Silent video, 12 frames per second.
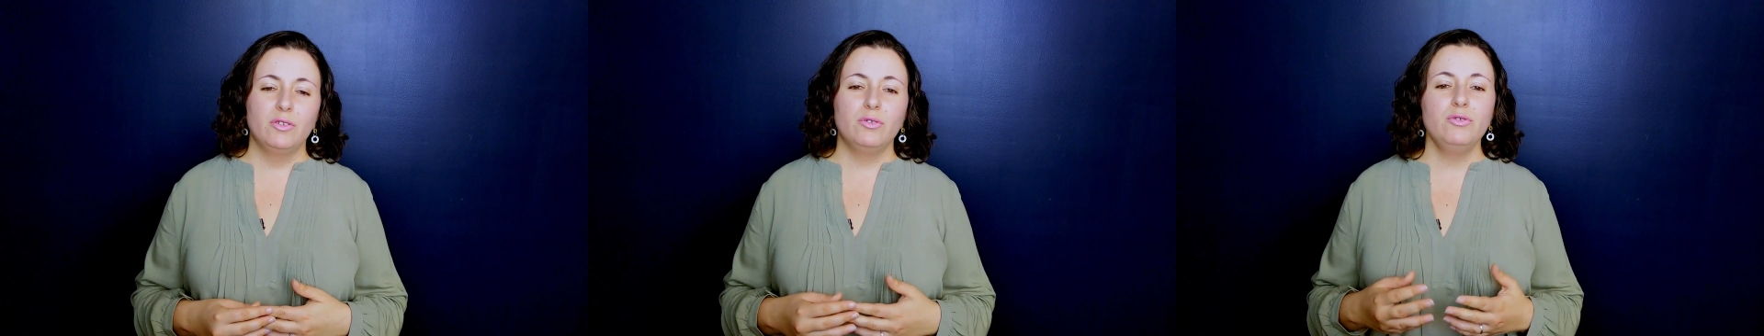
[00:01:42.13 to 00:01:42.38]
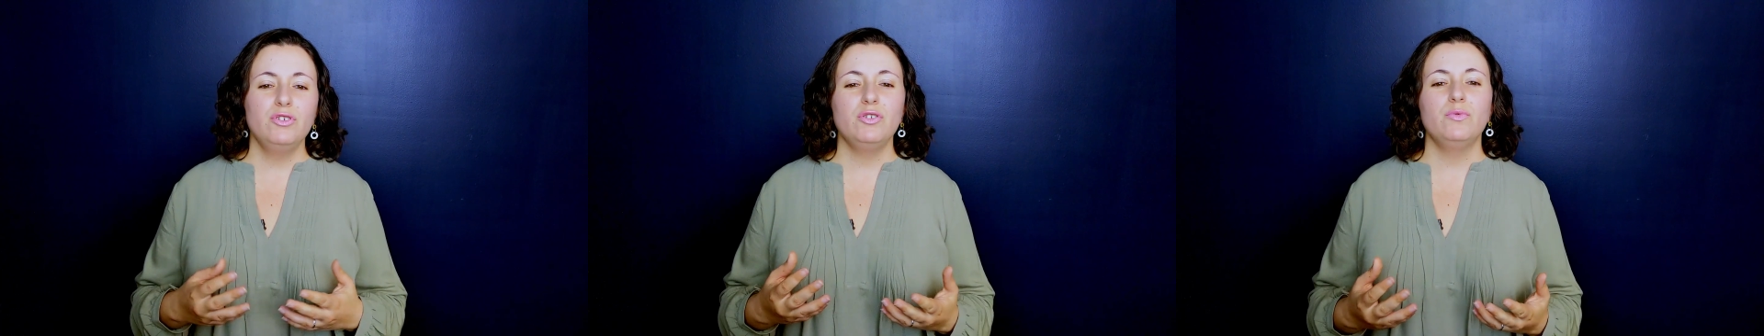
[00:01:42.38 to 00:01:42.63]

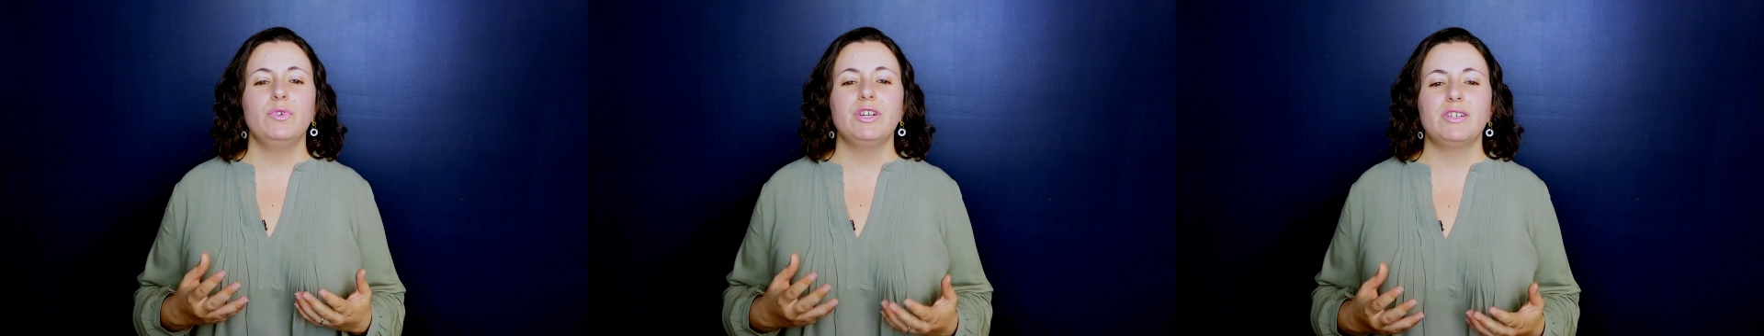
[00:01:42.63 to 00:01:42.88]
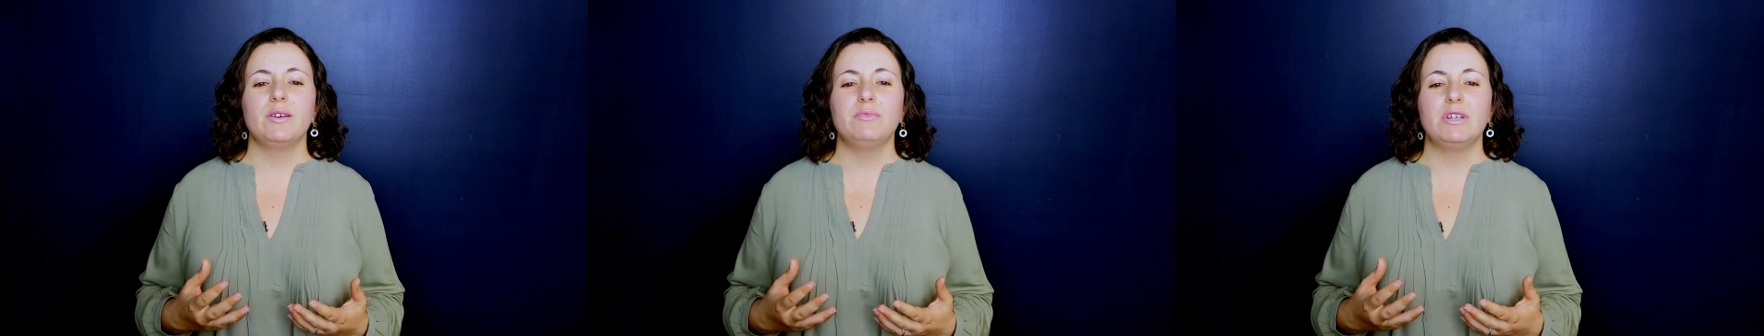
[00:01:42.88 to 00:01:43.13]
Don't you wish
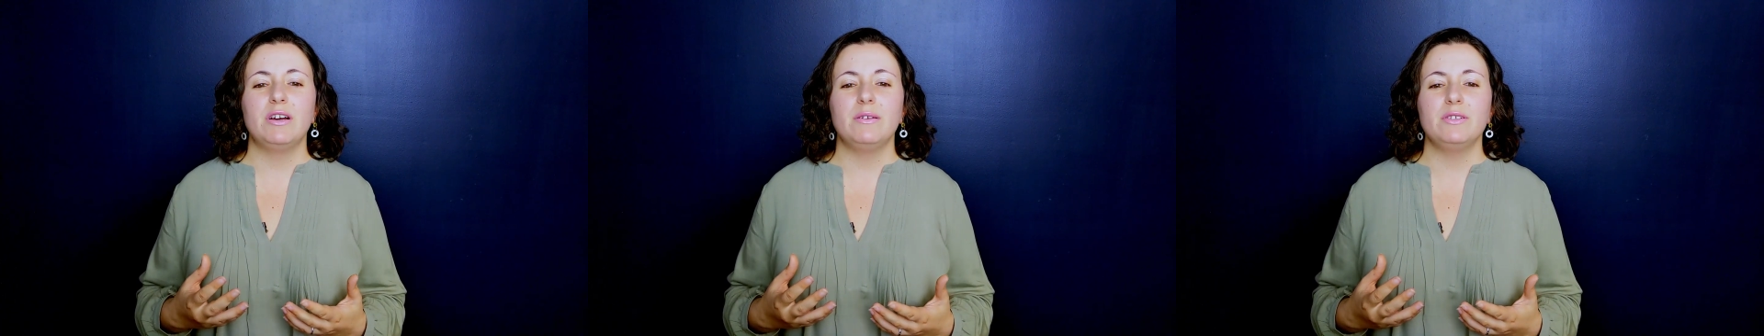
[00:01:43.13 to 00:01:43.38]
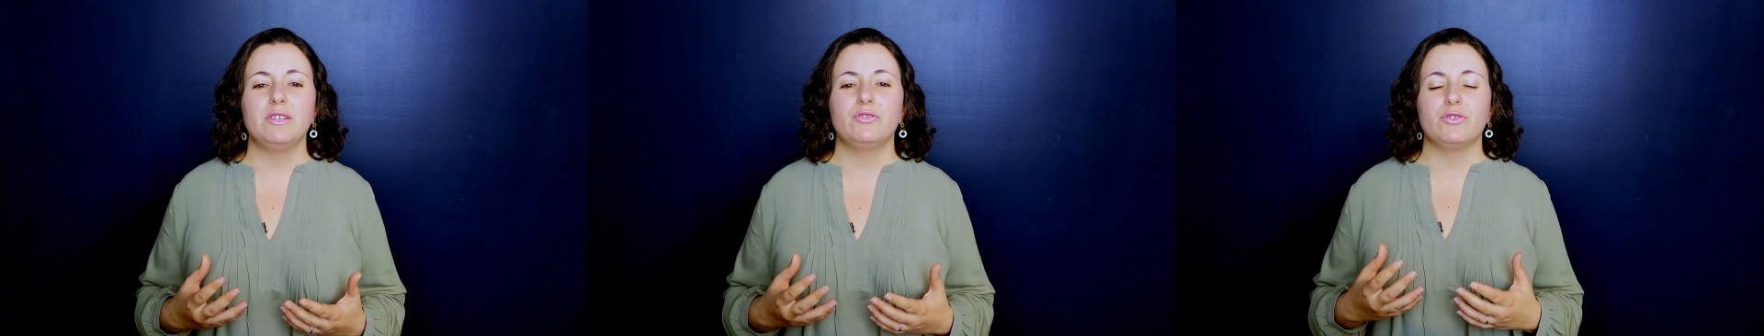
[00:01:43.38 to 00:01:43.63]

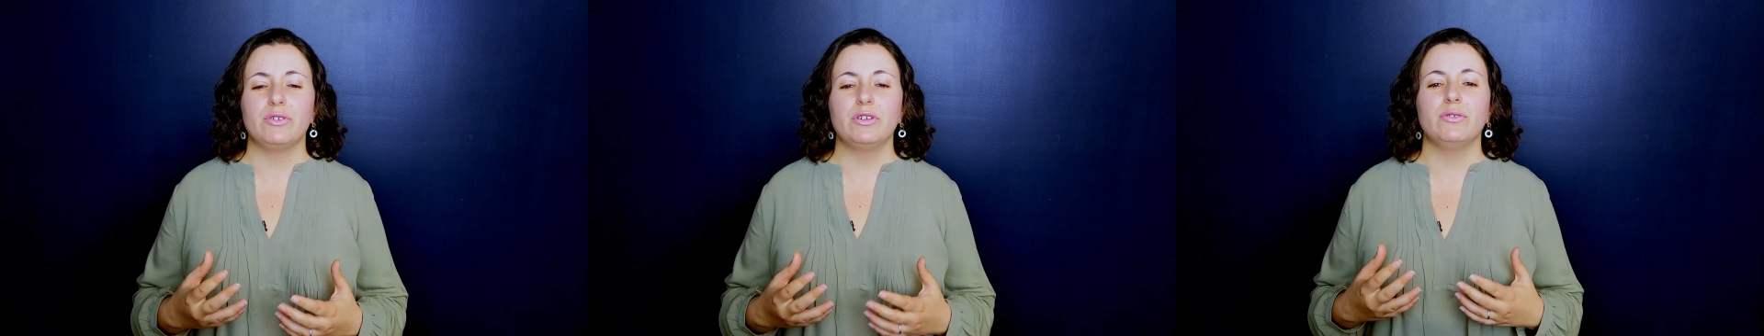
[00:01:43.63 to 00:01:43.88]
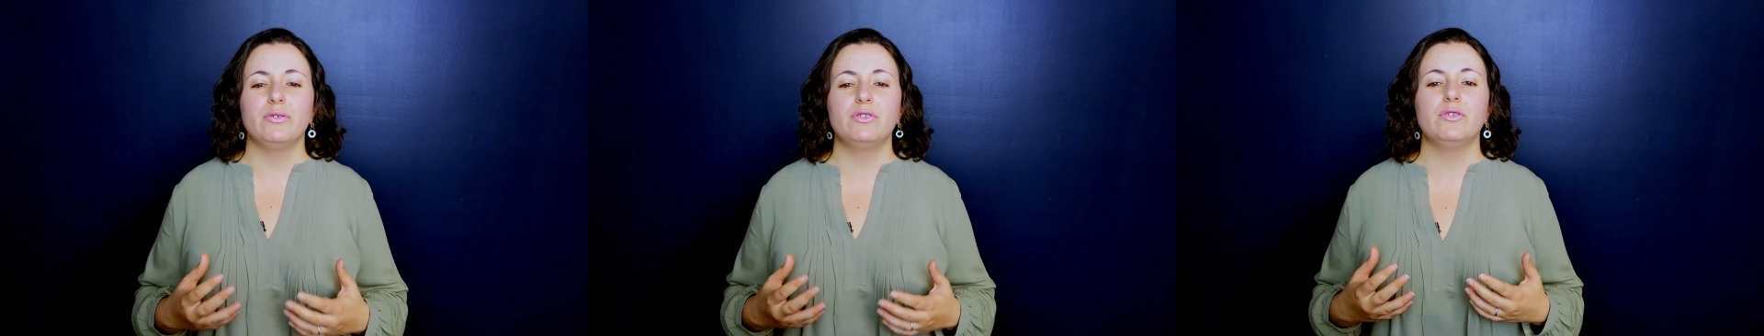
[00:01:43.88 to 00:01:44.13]
sometimes that during
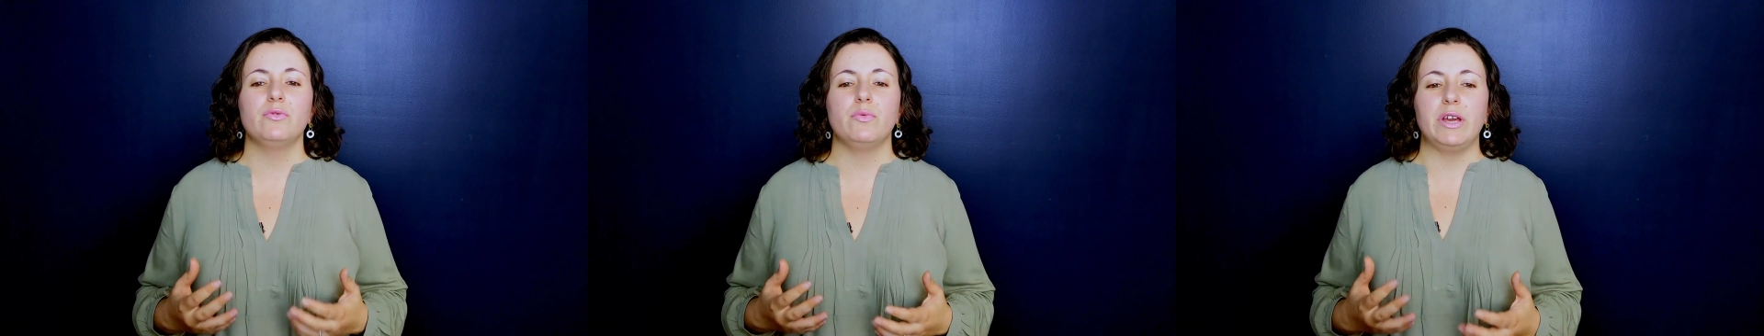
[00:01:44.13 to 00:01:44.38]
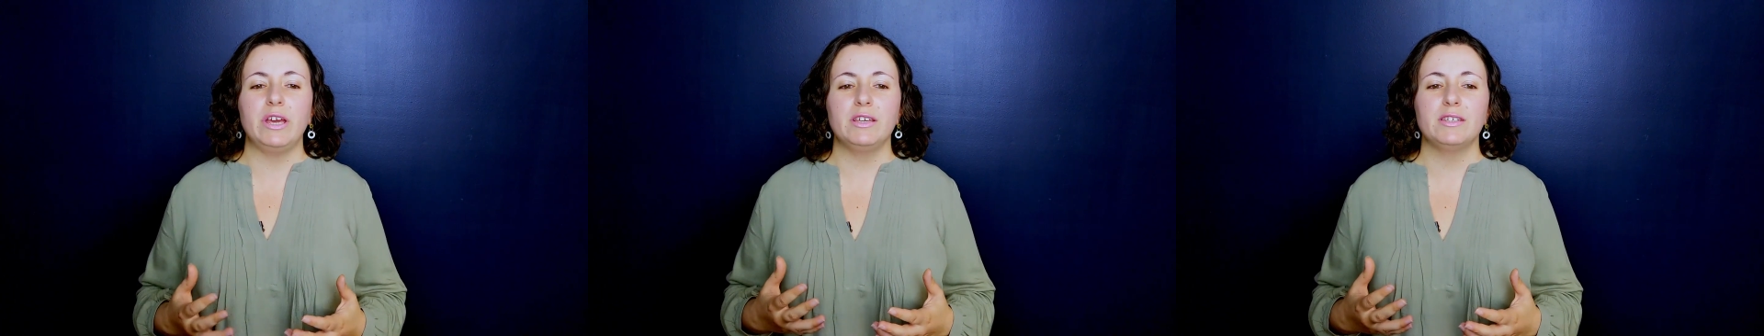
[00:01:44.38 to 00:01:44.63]
those 2
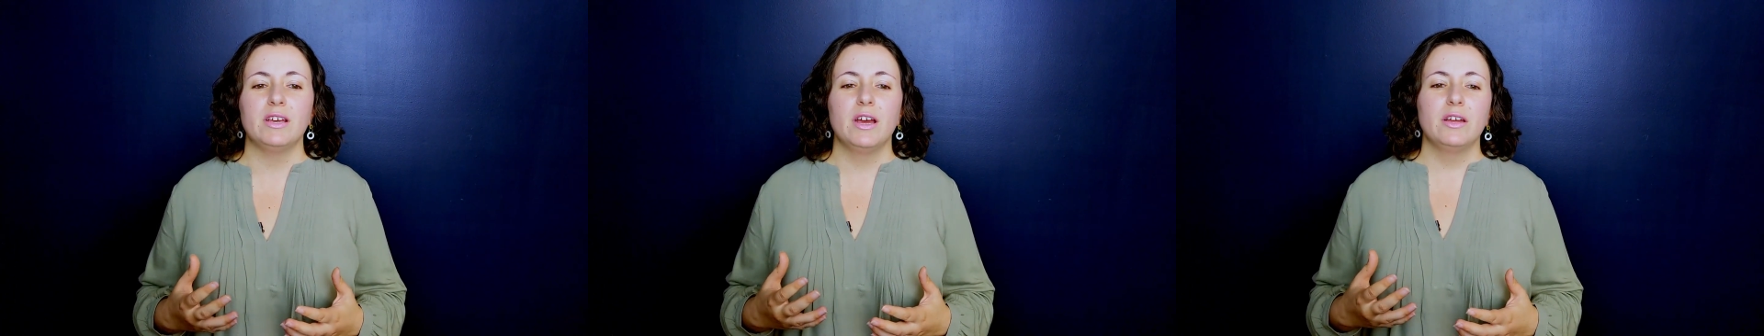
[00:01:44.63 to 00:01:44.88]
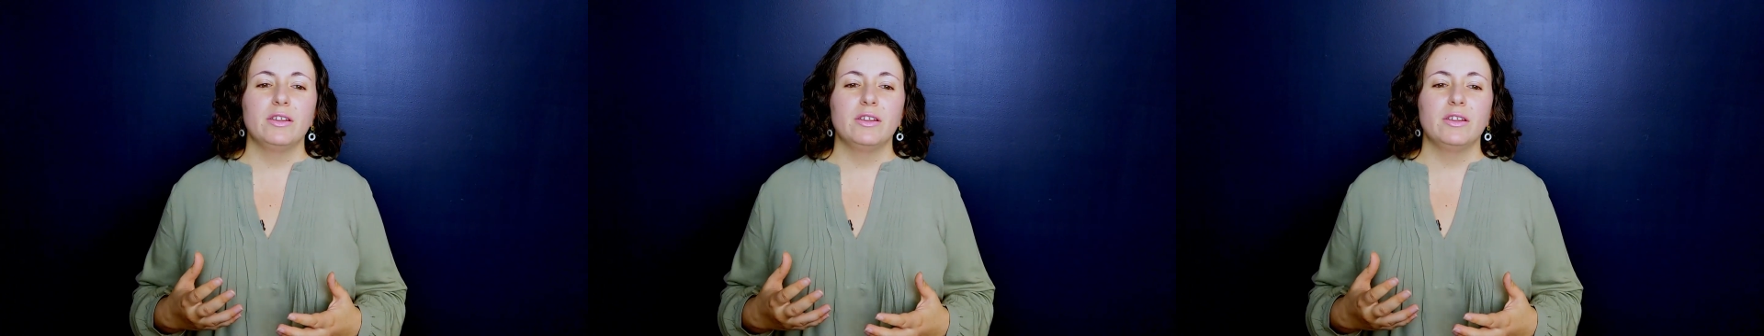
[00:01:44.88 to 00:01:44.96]
weeks